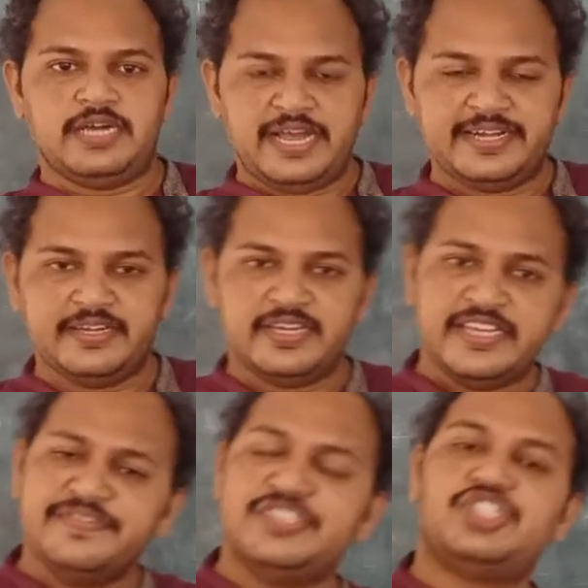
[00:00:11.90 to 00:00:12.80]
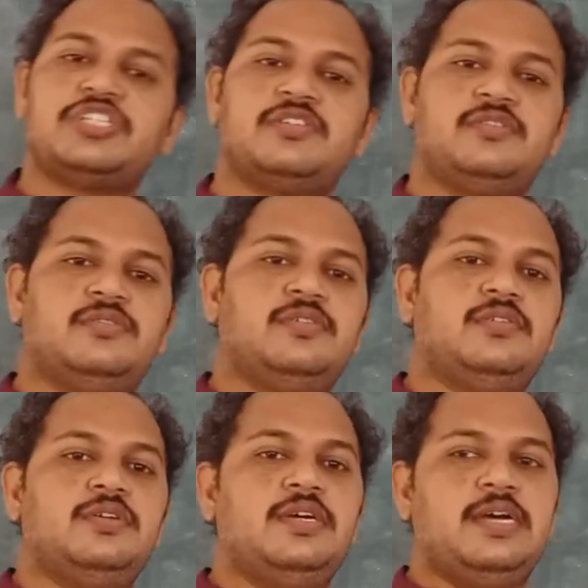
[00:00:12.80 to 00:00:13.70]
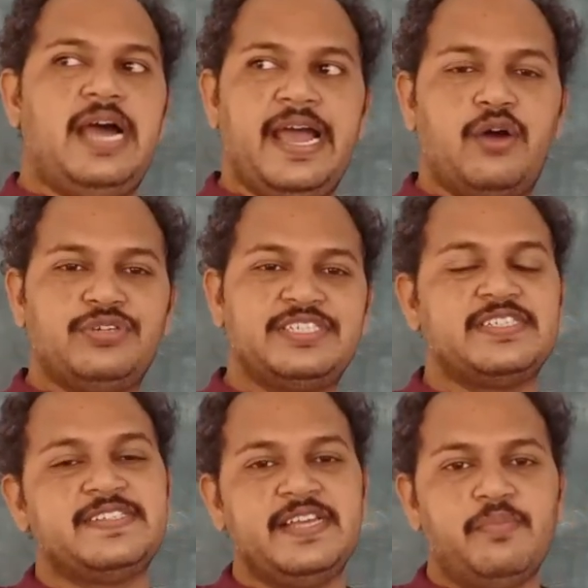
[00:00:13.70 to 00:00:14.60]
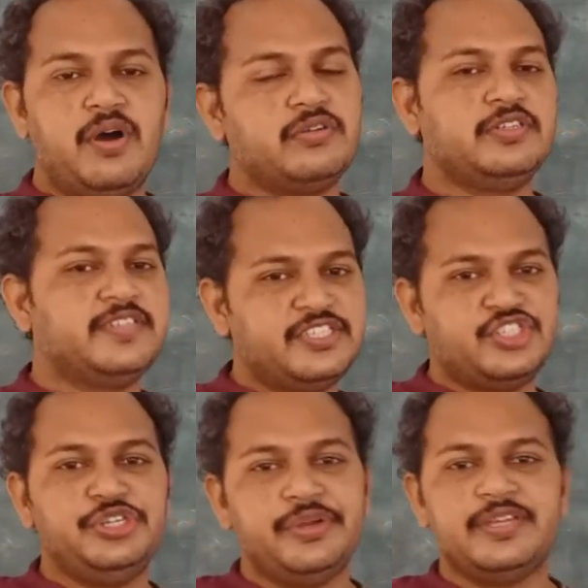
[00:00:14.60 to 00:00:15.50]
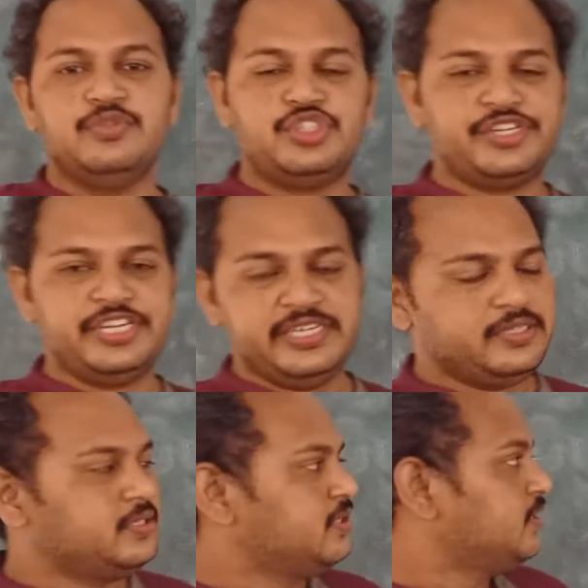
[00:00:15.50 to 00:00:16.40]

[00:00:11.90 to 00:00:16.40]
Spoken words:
and in which I have discussed about the stereochemistry,